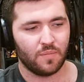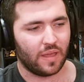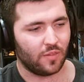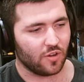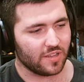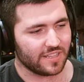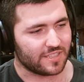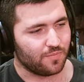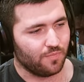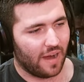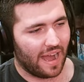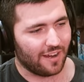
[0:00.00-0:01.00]
Man, look at this
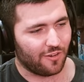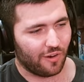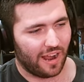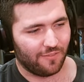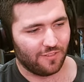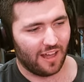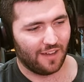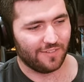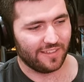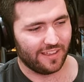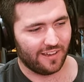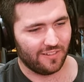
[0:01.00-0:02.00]
Minecraft
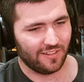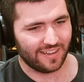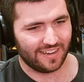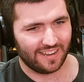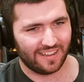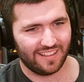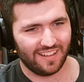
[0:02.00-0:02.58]
lava, though. Look at it.